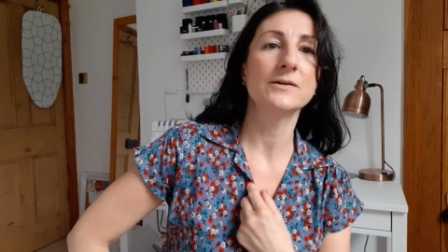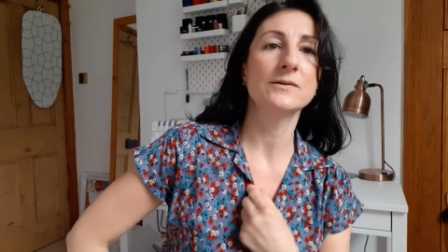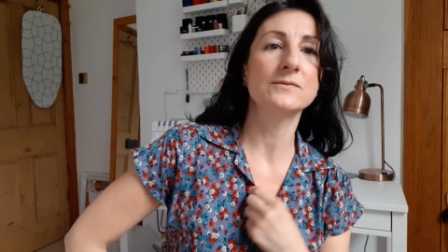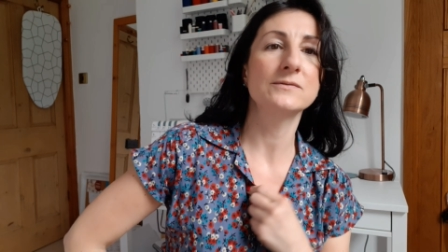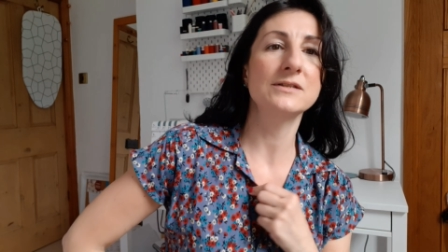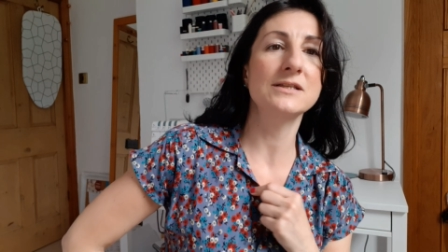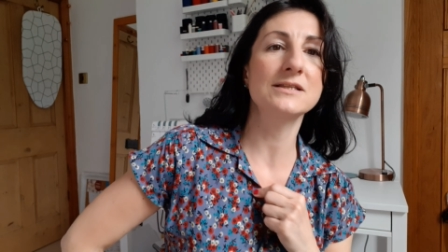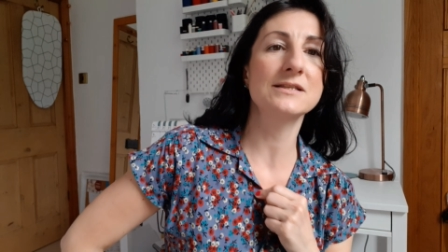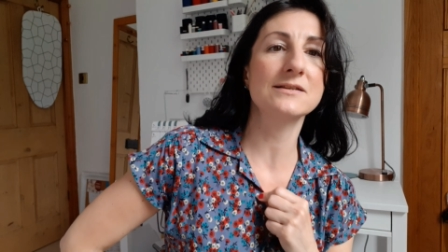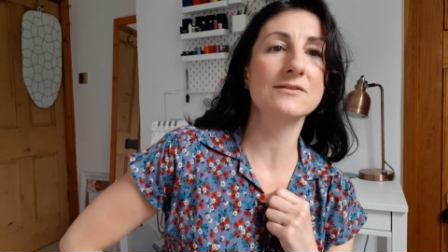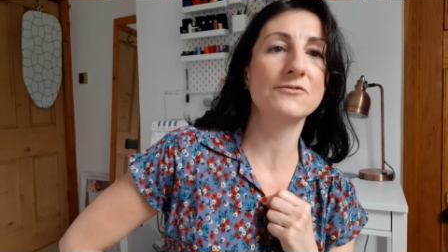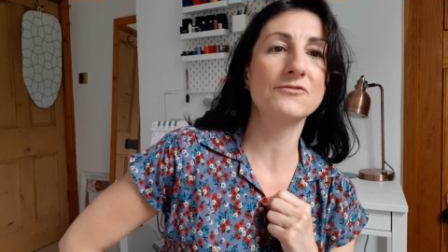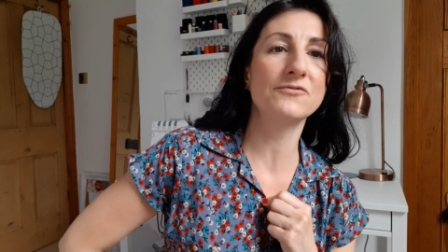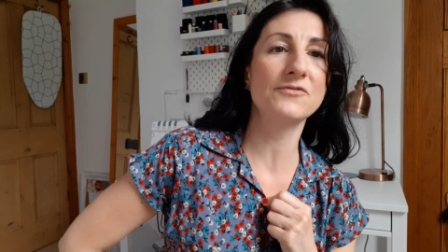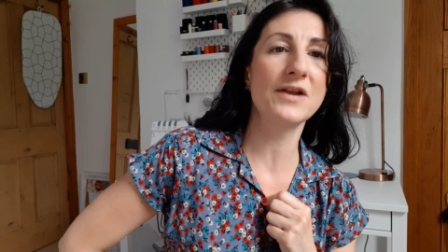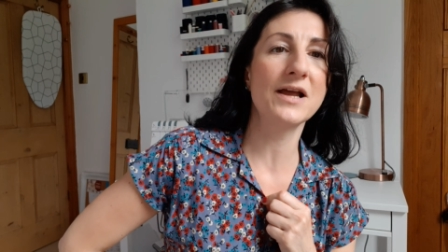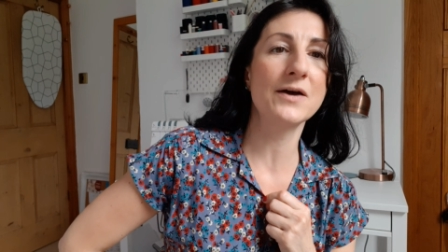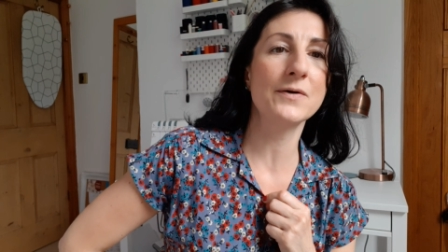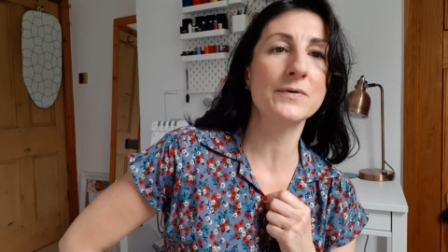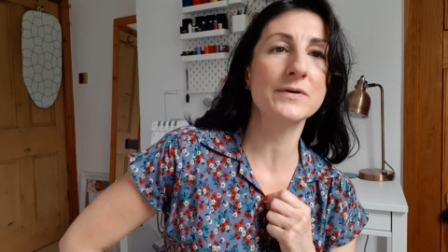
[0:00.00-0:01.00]
These
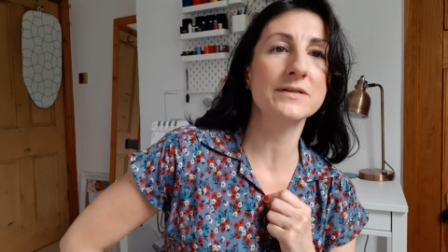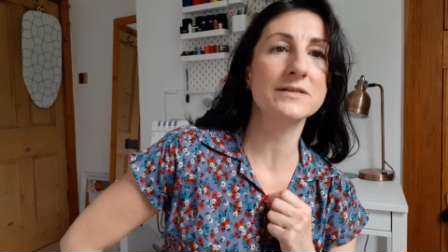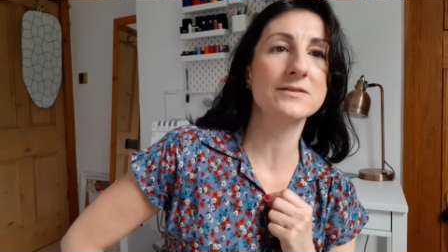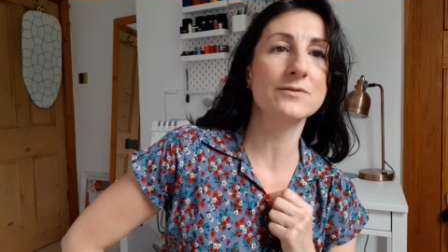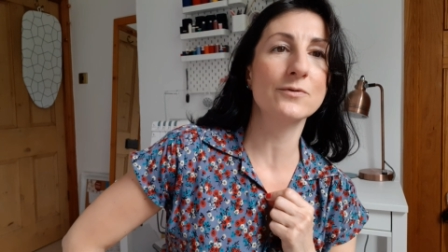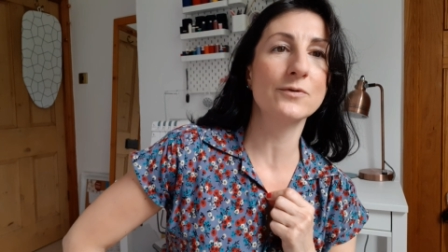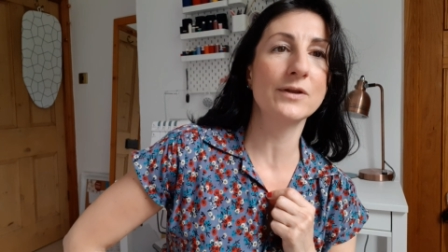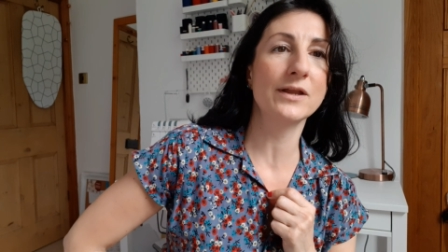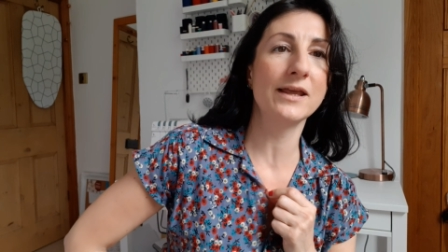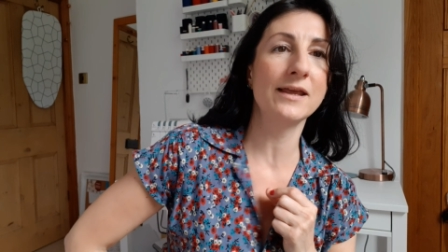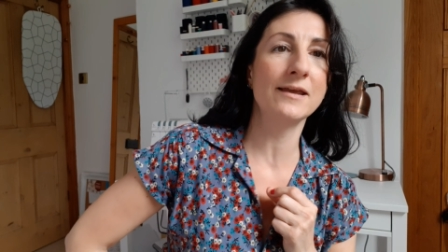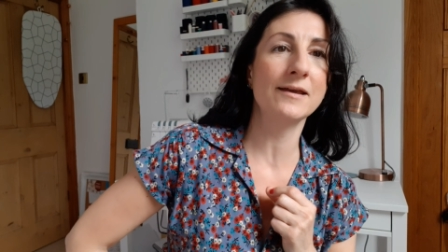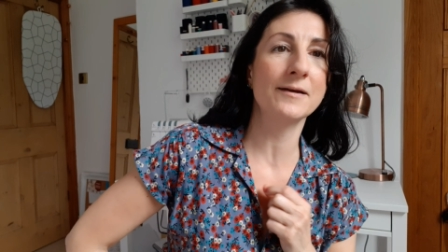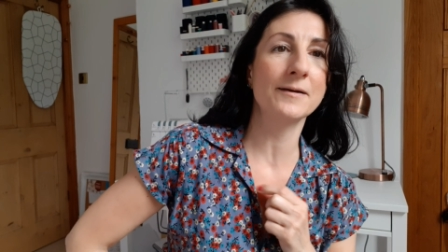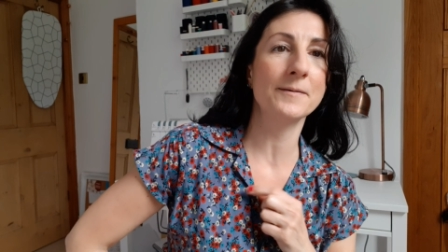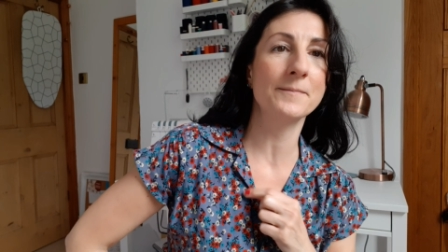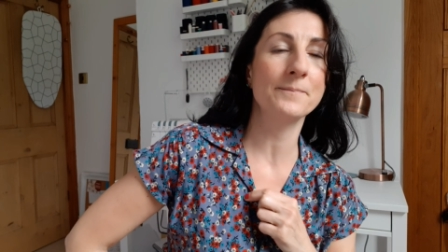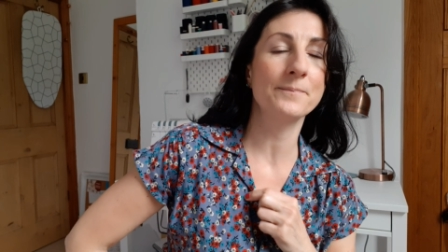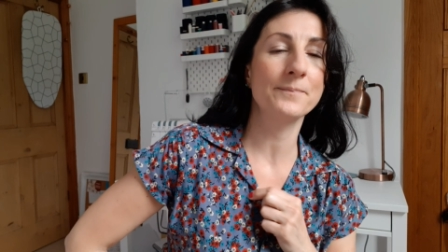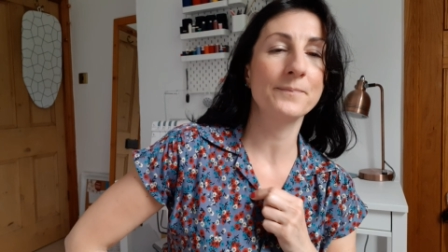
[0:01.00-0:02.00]
flowers on
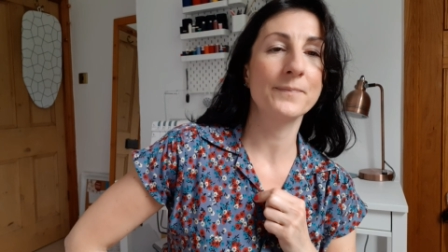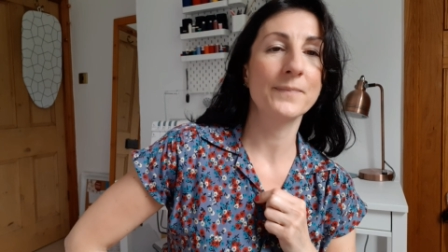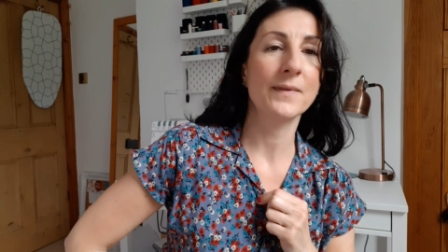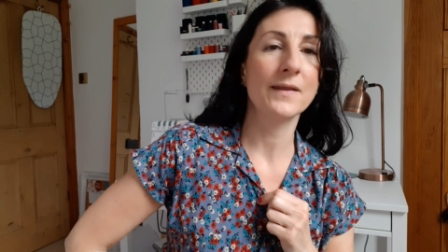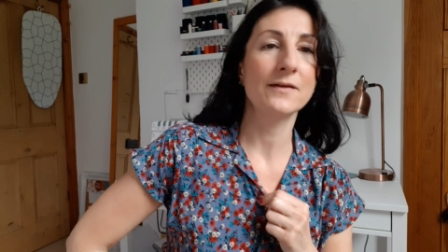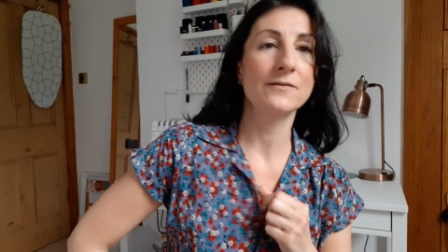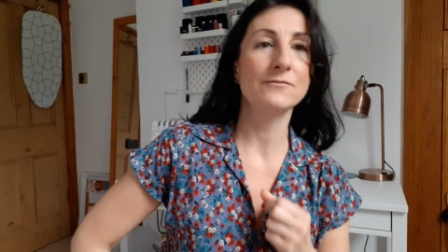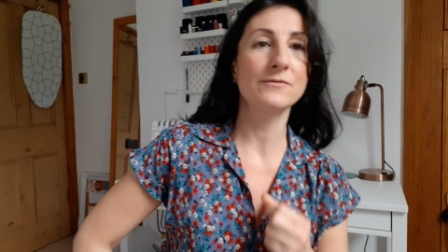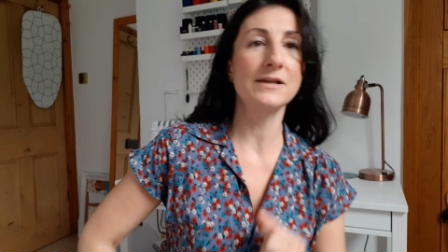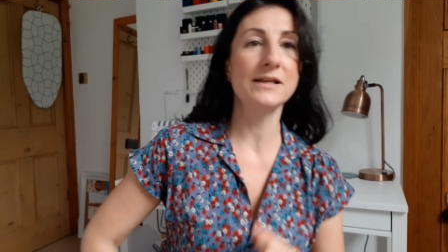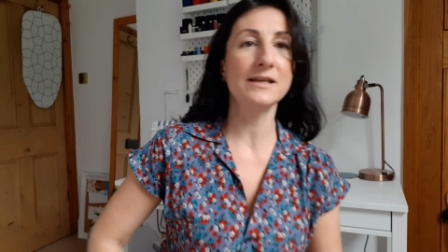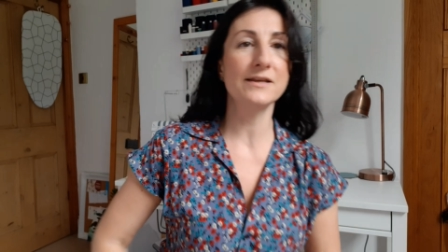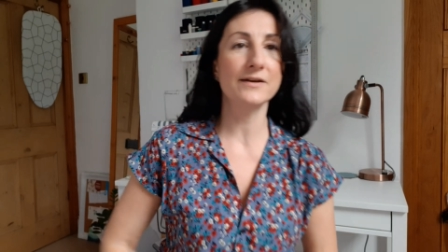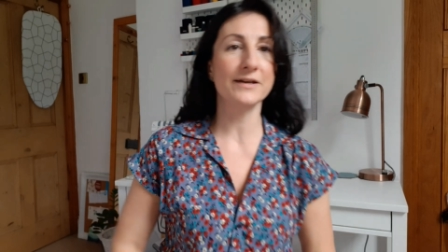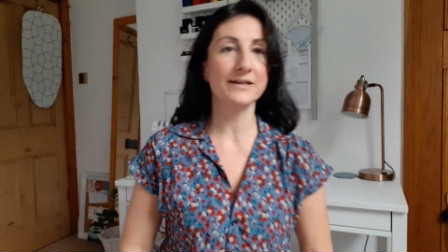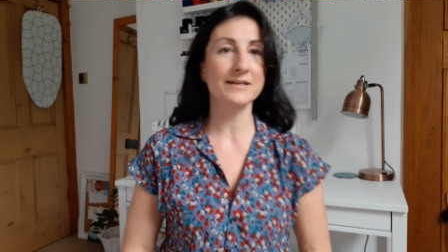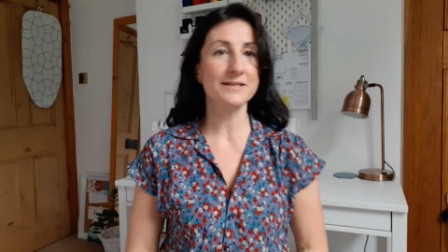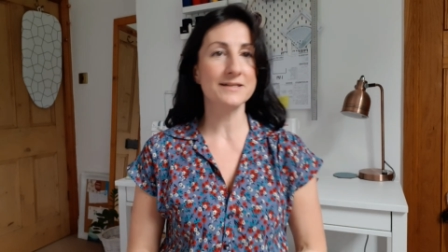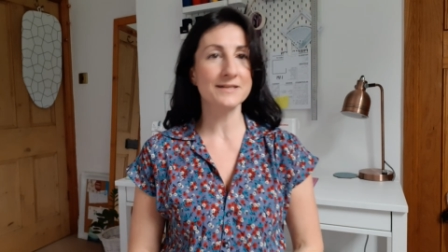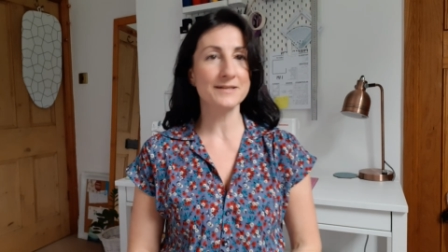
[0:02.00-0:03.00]
here, really
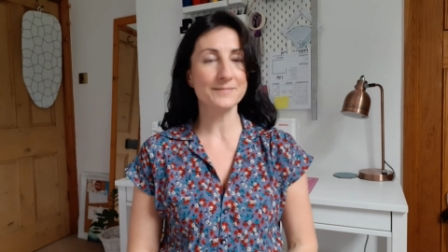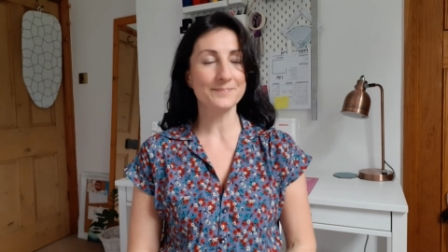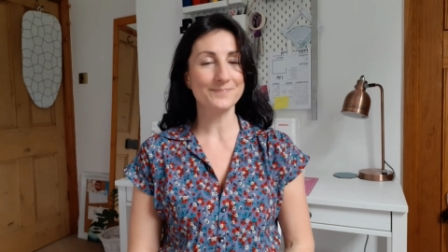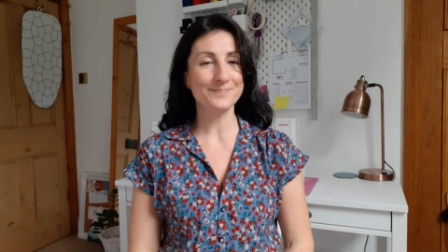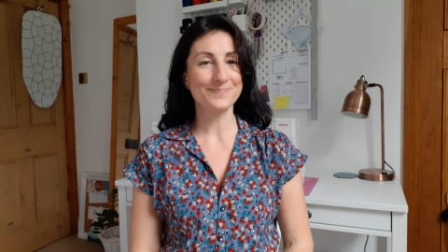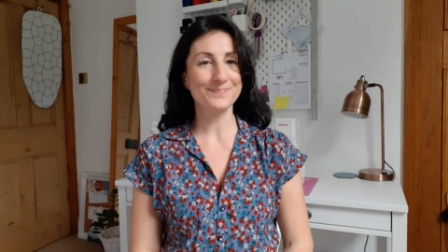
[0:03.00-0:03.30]
nice.